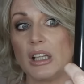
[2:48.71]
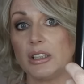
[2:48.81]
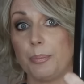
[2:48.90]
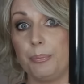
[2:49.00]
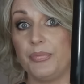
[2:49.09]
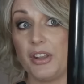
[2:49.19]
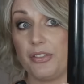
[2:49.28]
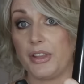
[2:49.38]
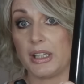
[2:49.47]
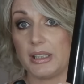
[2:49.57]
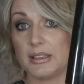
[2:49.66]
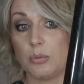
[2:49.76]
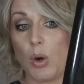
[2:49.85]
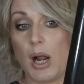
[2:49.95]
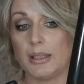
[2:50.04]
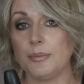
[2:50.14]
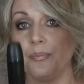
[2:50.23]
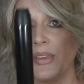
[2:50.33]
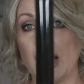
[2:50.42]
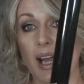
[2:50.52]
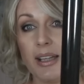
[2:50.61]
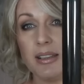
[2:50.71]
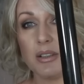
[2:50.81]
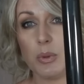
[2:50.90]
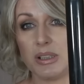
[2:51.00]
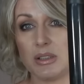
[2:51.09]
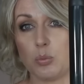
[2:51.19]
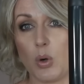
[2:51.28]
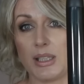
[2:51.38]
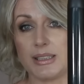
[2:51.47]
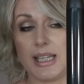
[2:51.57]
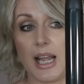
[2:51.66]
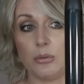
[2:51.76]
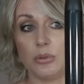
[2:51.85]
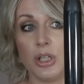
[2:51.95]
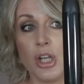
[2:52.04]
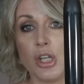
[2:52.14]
the, the thickest one and this one is one down